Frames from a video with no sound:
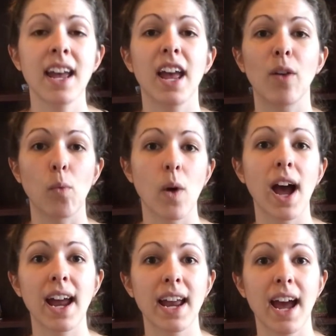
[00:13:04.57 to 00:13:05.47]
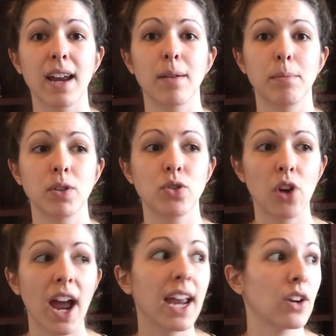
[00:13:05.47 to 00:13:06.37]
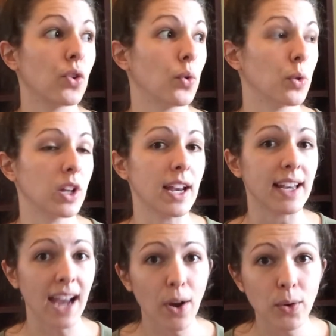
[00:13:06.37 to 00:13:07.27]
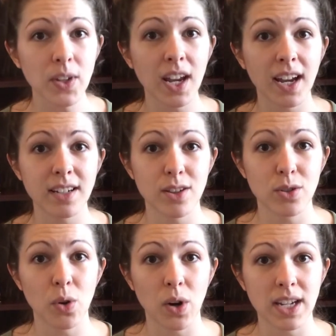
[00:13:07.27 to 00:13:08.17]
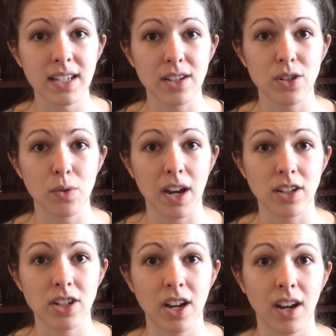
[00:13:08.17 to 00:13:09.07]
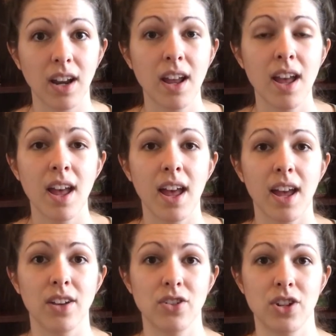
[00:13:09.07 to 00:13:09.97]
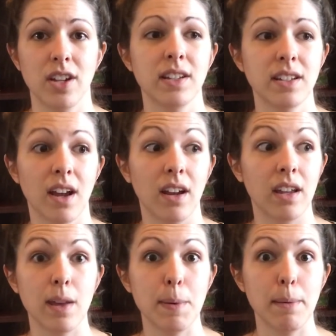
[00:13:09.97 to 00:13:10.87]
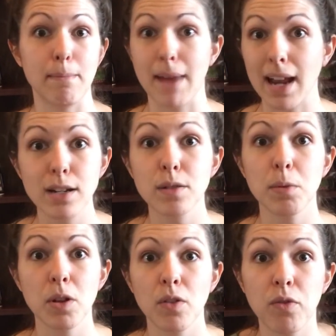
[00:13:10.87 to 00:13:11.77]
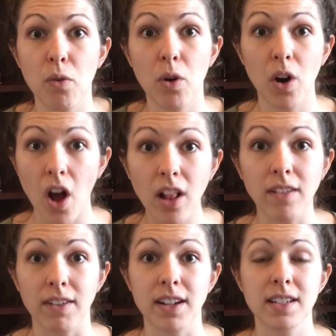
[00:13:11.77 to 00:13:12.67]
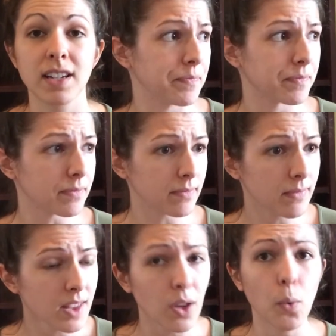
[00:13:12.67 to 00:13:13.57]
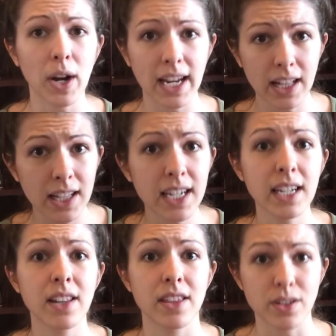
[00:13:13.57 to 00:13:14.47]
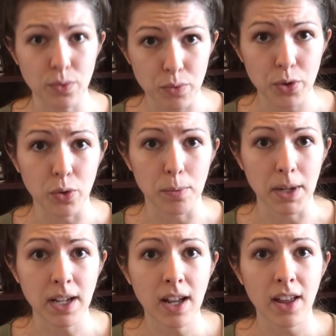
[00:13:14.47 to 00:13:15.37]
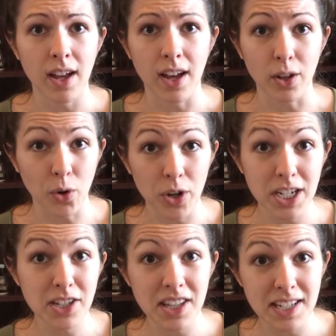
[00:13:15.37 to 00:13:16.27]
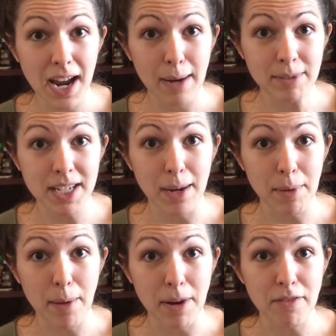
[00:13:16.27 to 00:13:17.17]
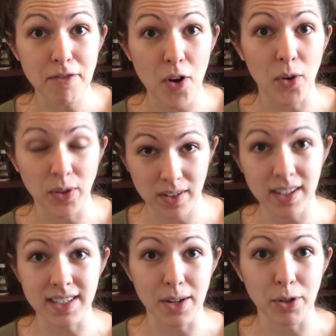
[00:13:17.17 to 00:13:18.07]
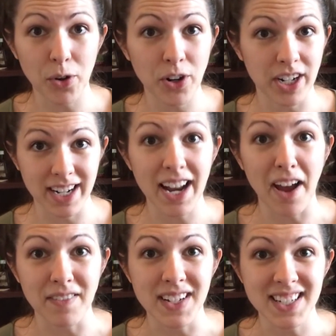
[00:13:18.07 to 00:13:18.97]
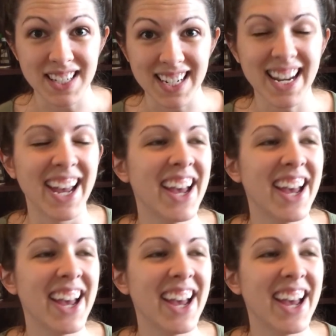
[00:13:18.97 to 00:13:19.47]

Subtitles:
and why I am trying to really downsize the toy situation and just keep it manageable for all of us. When I cleaned this room, according to the timestamp on my phone, because I recorded it obviously,